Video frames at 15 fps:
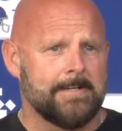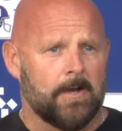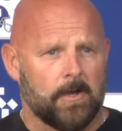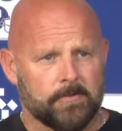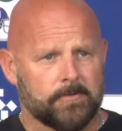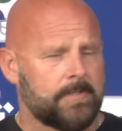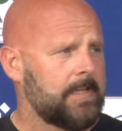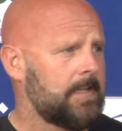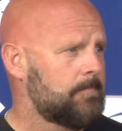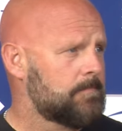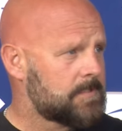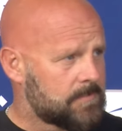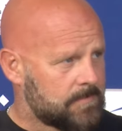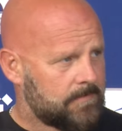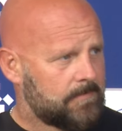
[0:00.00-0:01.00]
Other
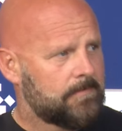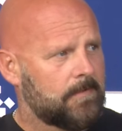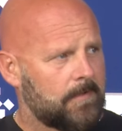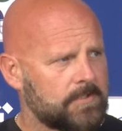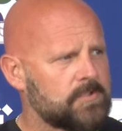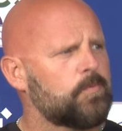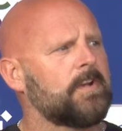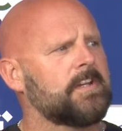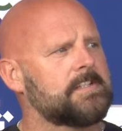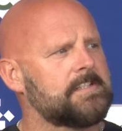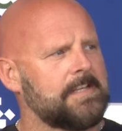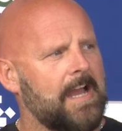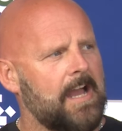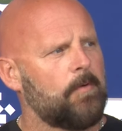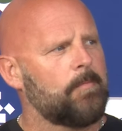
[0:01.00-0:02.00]
teams, I just wanted to
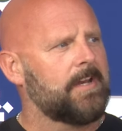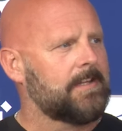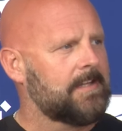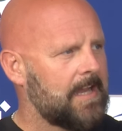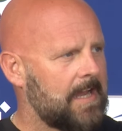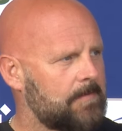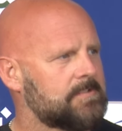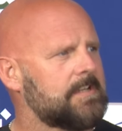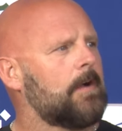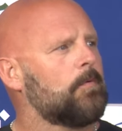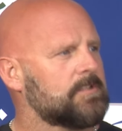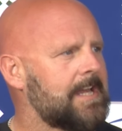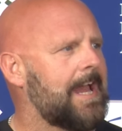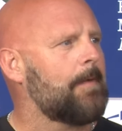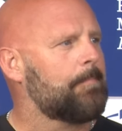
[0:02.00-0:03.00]
see how many times that
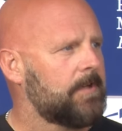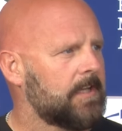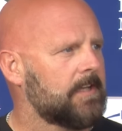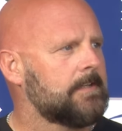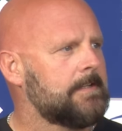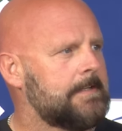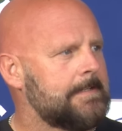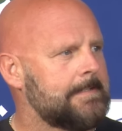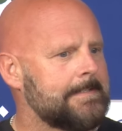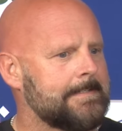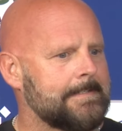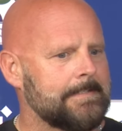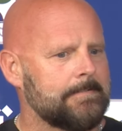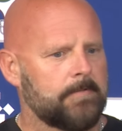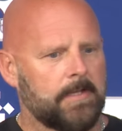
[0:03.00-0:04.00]
was happening.
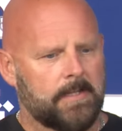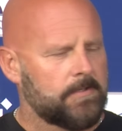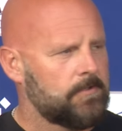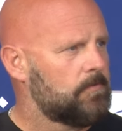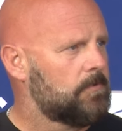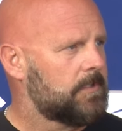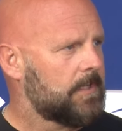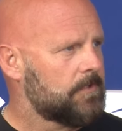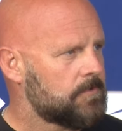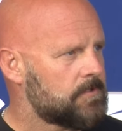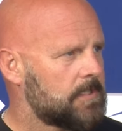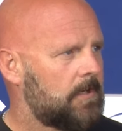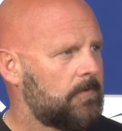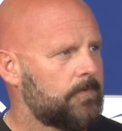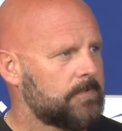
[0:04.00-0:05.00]
And then you look at
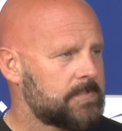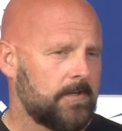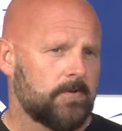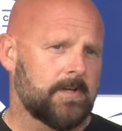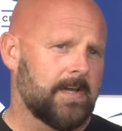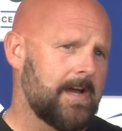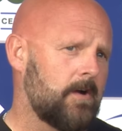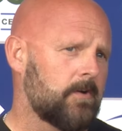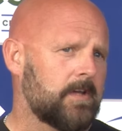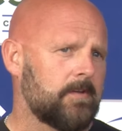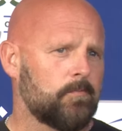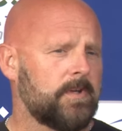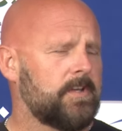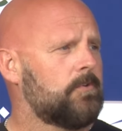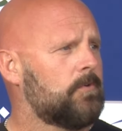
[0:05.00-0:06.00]
yourself and say, okay, how
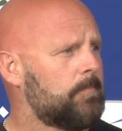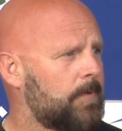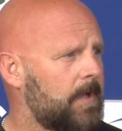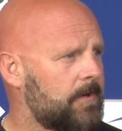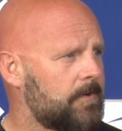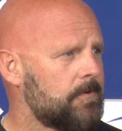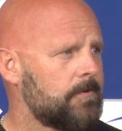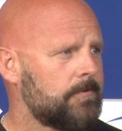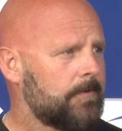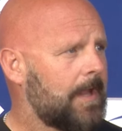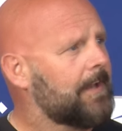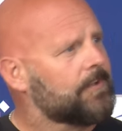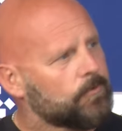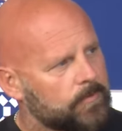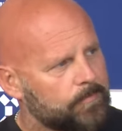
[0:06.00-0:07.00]
can we do it better or
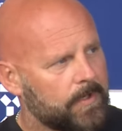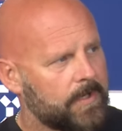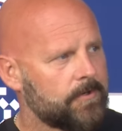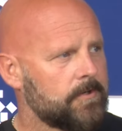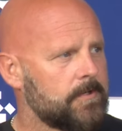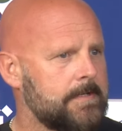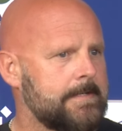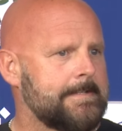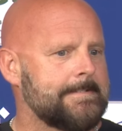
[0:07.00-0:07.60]
not do it better?